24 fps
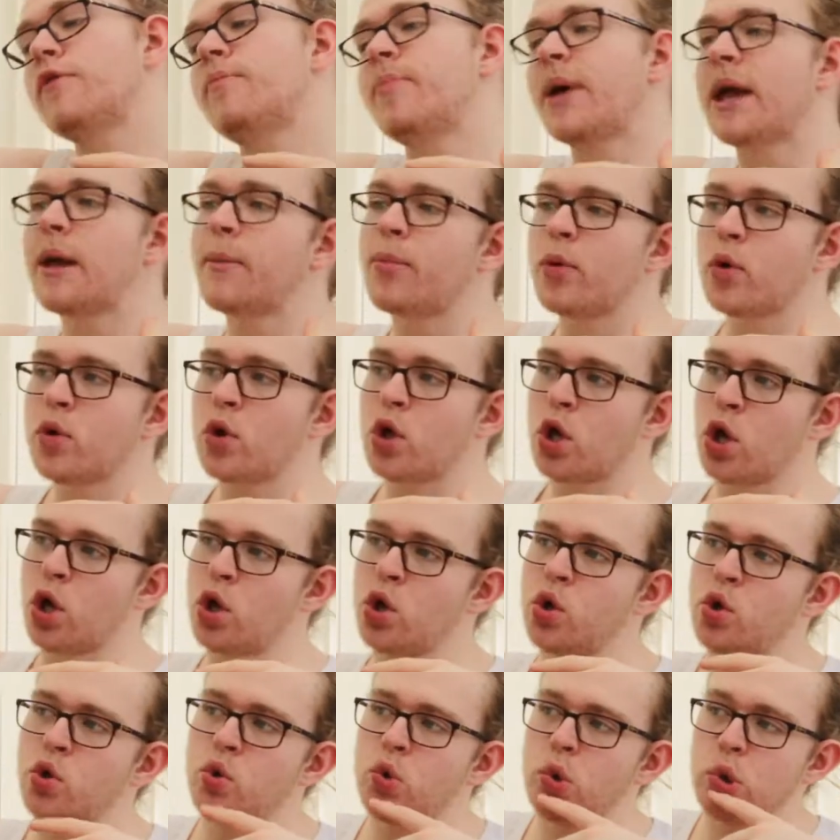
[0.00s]
of people
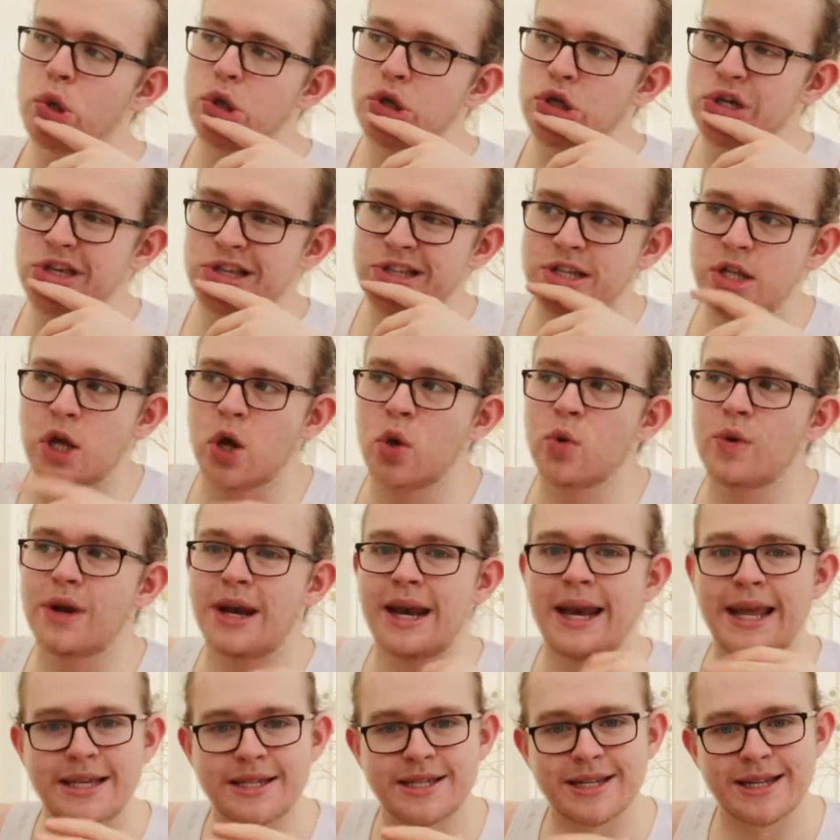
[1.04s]
who just don't
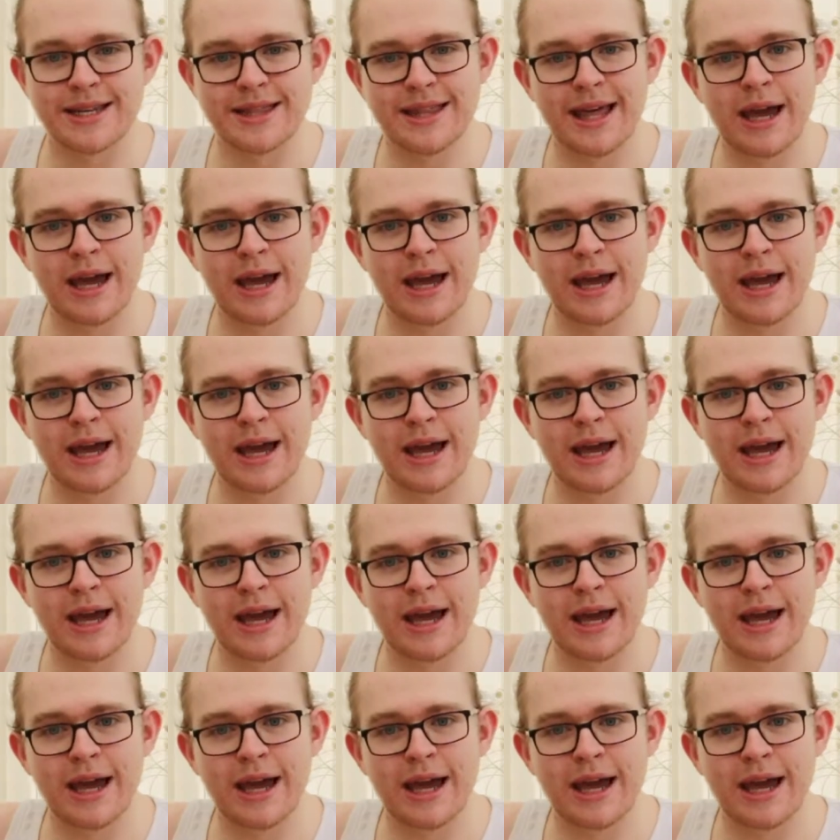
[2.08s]
listen.